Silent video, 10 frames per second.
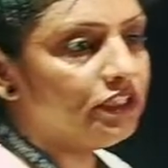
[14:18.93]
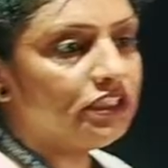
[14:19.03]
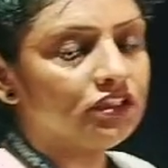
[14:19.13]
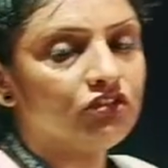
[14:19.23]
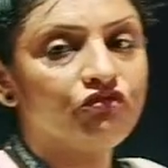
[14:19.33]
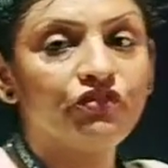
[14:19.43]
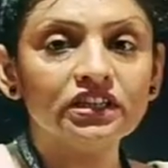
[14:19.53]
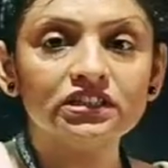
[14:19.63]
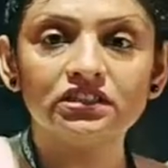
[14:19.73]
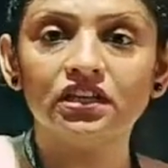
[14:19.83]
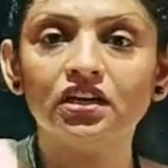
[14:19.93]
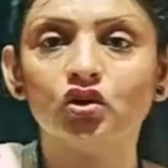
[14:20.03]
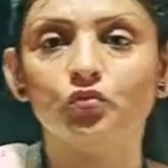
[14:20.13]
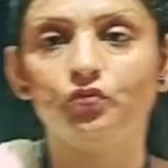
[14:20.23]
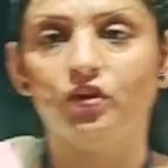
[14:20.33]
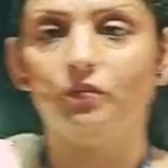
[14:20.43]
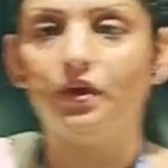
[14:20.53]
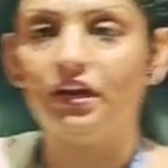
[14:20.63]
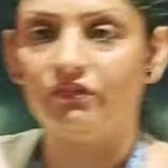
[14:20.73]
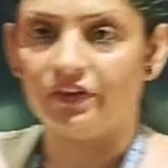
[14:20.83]
But functional group will
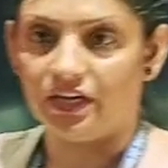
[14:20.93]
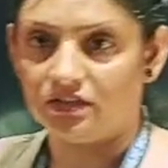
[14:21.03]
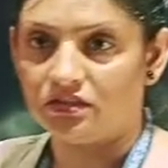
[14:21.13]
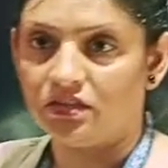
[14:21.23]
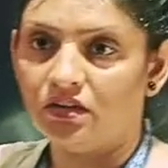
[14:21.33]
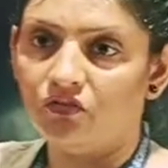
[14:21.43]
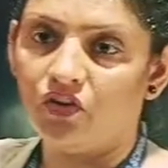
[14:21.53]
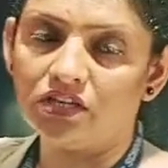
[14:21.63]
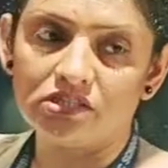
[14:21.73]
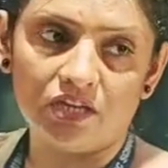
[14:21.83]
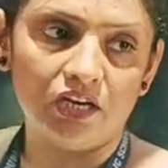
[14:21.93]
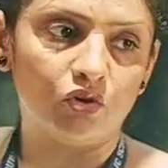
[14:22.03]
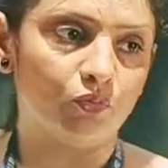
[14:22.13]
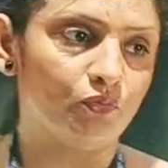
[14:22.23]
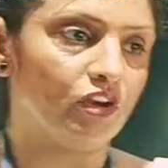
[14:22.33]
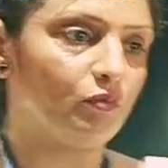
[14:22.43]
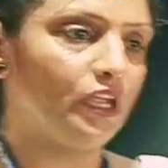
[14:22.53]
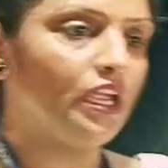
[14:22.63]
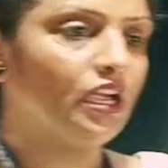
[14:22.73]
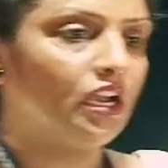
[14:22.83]
be different. Functional group will
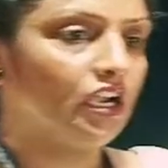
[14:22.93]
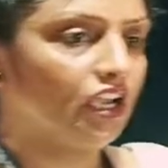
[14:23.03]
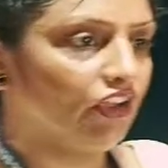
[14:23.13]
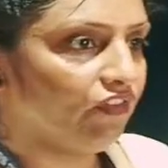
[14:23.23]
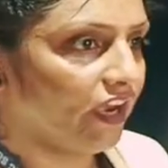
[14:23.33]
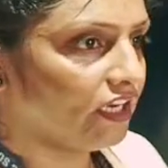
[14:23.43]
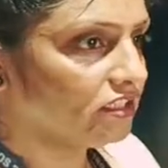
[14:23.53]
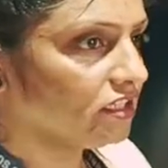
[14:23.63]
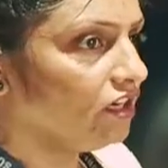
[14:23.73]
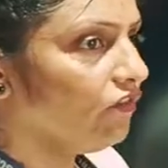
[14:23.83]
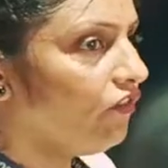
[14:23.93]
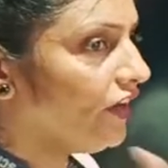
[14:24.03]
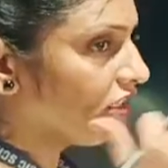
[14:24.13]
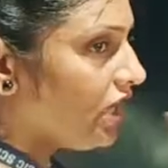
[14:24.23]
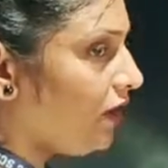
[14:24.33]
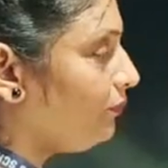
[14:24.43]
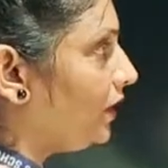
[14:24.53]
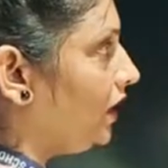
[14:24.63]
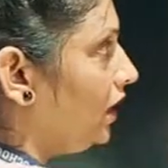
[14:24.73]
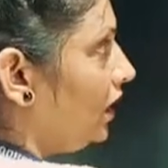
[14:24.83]
be different. For
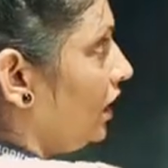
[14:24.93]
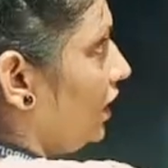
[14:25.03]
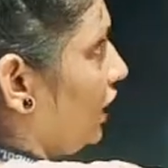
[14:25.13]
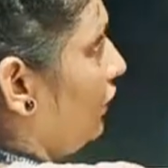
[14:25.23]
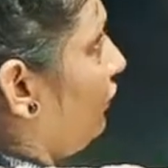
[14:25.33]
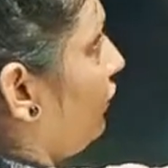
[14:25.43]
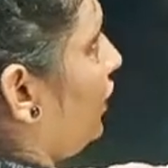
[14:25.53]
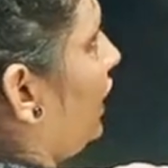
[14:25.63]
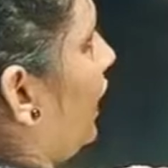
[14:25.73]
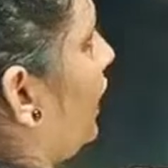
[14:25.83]
example, if we